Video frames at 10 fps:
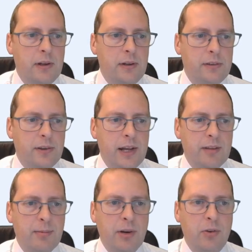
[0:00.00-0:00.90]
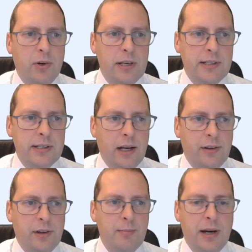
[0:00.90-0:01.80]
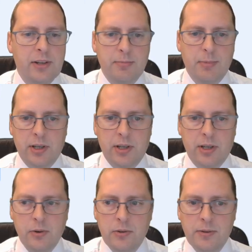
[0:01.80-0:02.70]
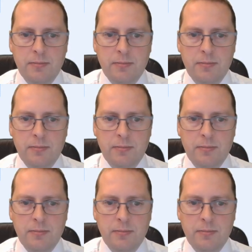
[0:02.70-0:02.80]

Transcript: So there's my rocket down. Let's go back to my code.